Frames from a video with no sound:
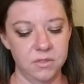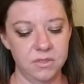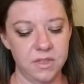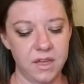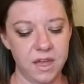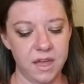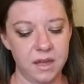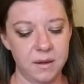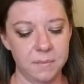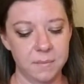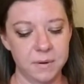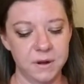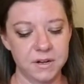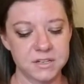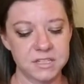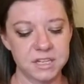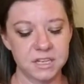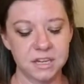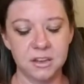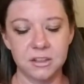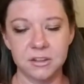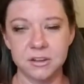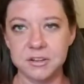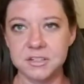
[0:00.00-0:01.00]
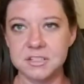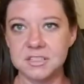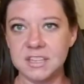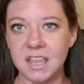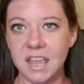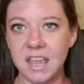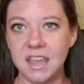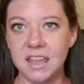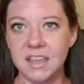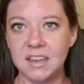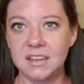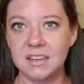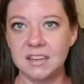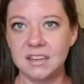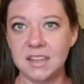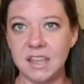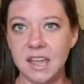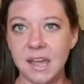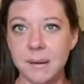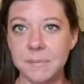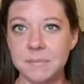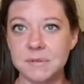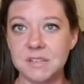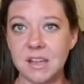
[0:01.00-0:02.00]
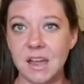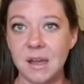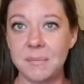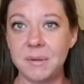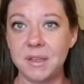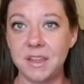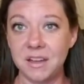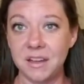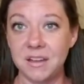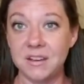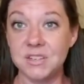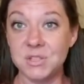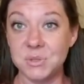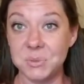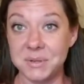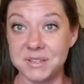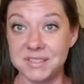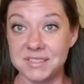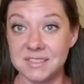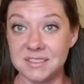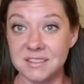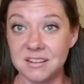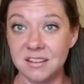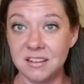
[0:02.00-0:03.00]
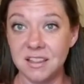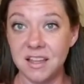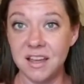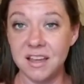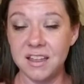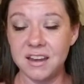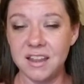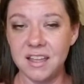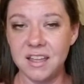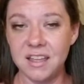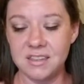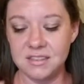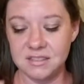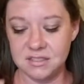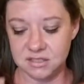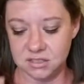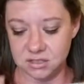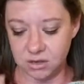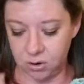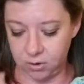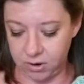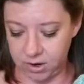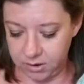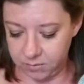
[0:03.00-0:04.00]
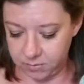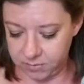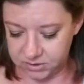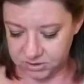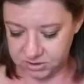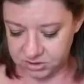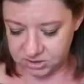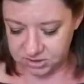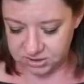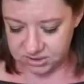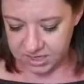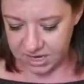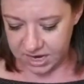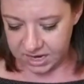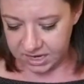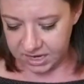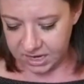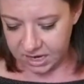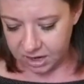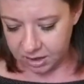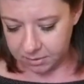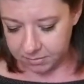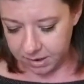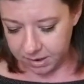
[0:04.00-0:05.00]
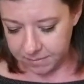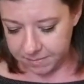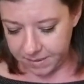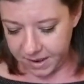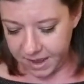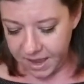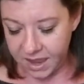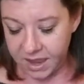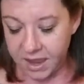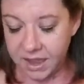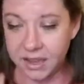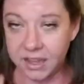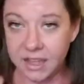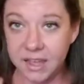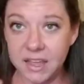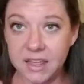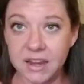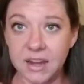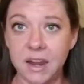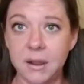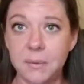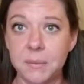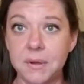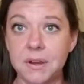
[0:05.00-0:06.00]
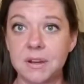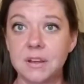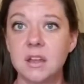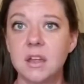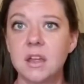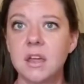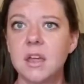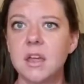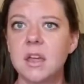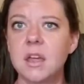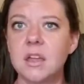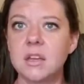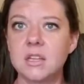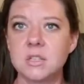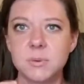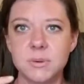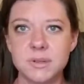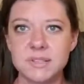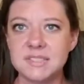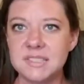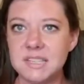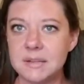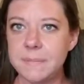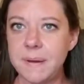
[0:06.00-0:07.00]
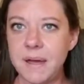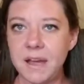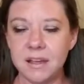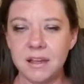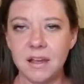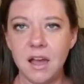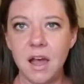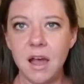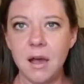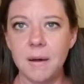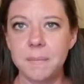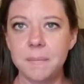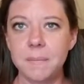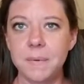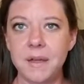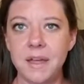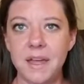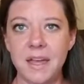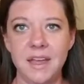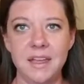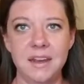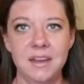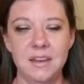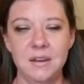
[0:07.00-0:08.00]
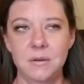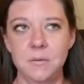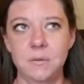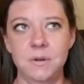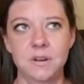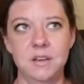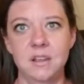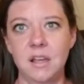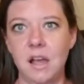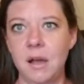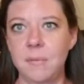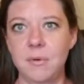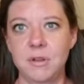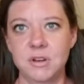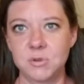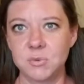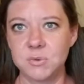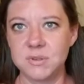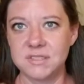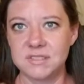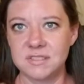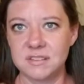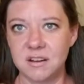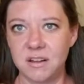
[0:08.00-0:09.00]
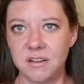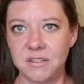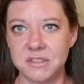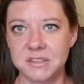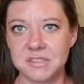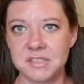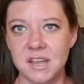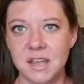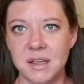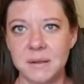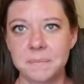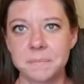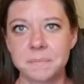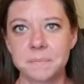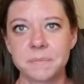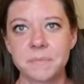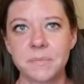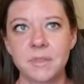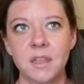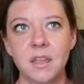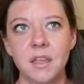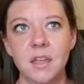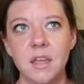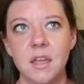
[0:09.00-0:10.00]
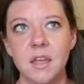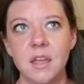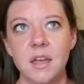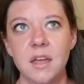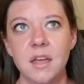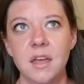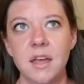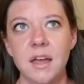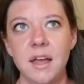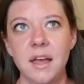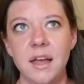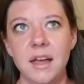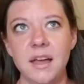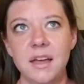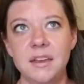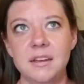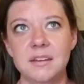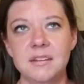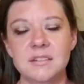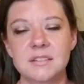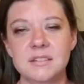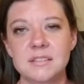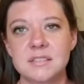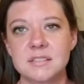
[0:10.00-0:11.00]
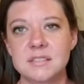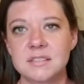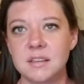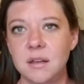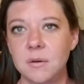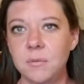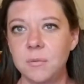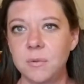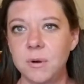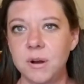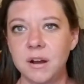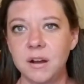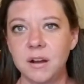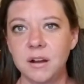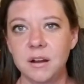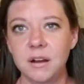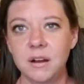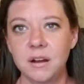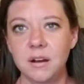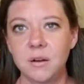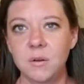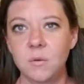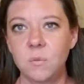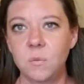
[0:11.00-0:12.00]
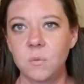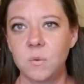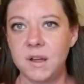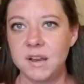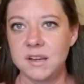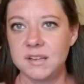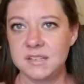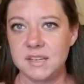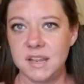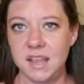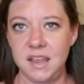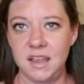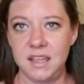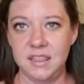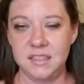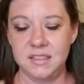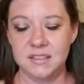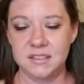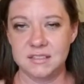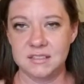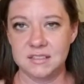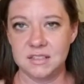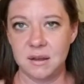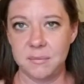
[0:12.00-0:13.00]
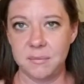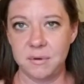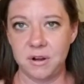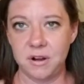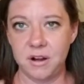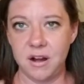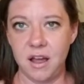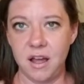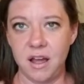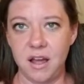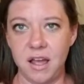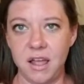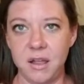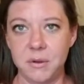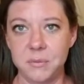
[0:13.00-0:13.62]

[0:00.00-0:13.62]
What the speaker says: That particular skein kept coming untwisted a lot, and so it was just hanging out of my bag, and I would twist it back up and it would come untwisted all the time. And somewhere one day this summer